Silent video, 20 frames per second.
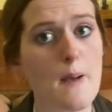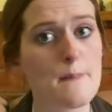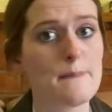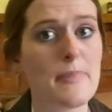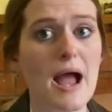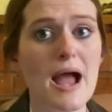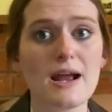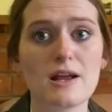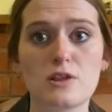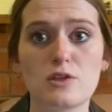
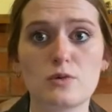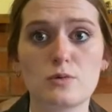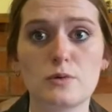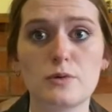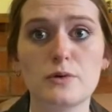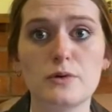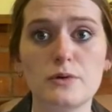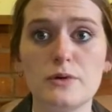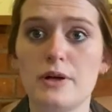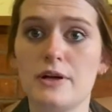back
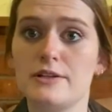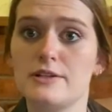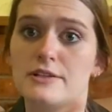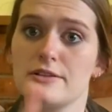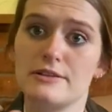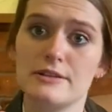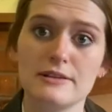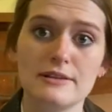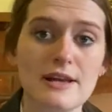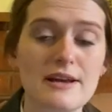through to
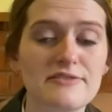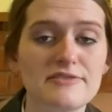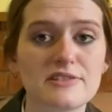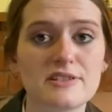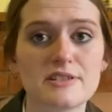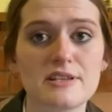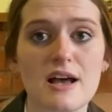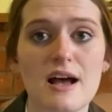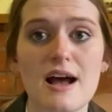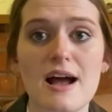the left
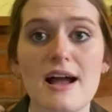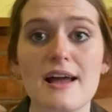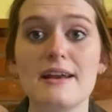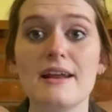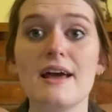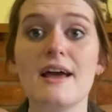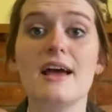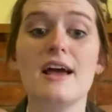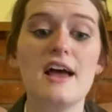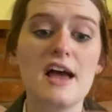side,
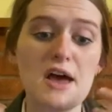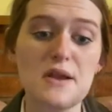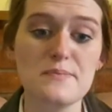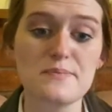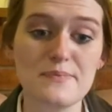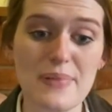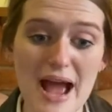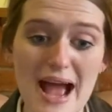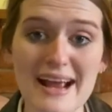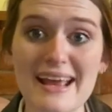and
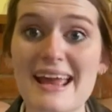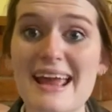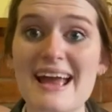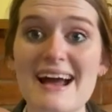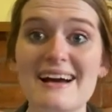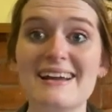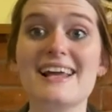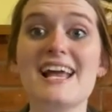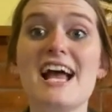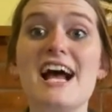back
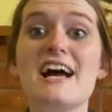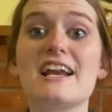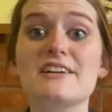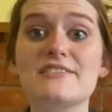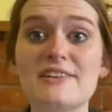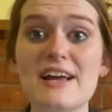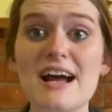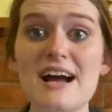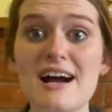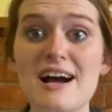out of
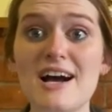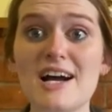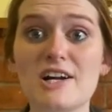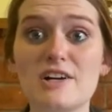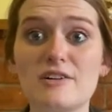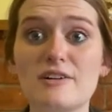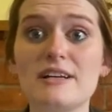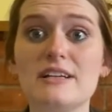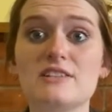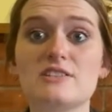our
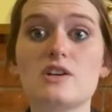arteries.